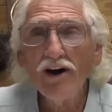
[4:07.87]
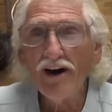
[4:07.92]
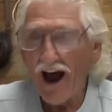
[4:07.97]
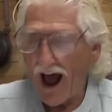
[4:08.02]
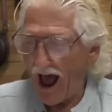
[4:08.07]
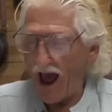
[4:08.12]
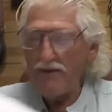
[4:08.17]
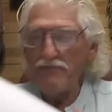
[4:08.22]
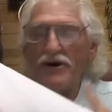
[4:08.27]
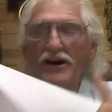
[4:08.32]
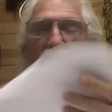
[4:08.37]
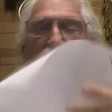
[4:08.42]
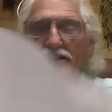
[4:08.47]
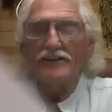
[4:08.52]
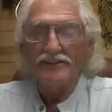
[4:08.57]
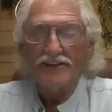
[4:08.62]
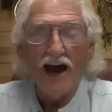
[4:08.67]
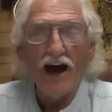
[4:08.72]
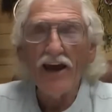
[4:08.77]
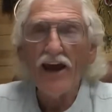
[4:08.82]
I mean to
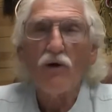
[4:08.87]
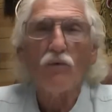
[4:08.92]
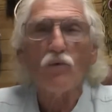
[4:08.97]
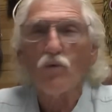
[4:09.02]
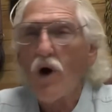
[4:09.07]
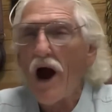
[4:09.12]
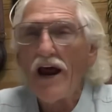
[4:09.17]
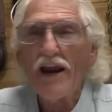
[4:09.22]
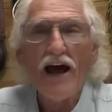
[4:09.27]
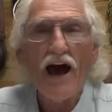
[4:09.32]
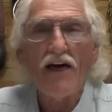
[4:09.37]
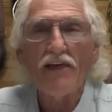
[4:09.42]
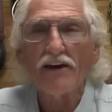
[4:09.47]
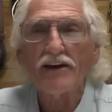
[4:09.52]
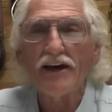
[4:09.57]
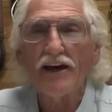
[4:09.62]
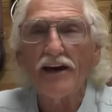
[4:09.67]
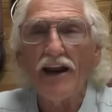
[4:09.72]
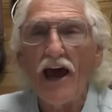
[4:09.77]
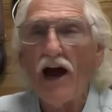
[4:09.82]
tell you, right out of the
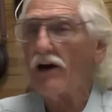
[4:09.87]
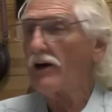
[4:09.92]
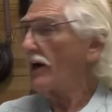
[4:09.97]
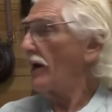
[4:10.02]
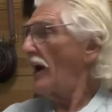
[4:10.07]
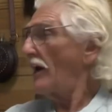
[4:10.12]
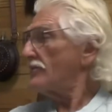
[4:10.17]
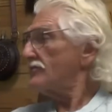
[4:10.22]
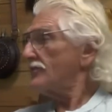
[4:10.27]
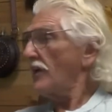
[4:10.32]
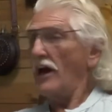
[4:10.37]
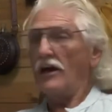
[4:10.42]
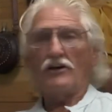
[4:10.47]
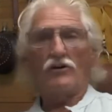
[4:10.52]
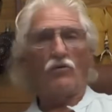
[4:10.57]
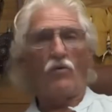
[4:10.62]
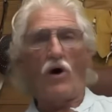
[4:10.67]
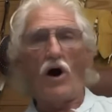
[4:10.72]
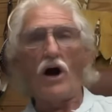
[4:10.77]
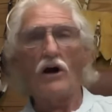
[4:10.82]
canal. Can I stand
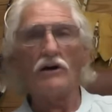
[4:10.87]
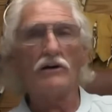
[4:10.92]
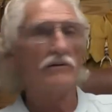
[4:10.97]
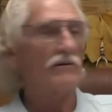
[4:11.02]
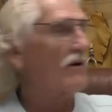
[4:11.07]
and walk?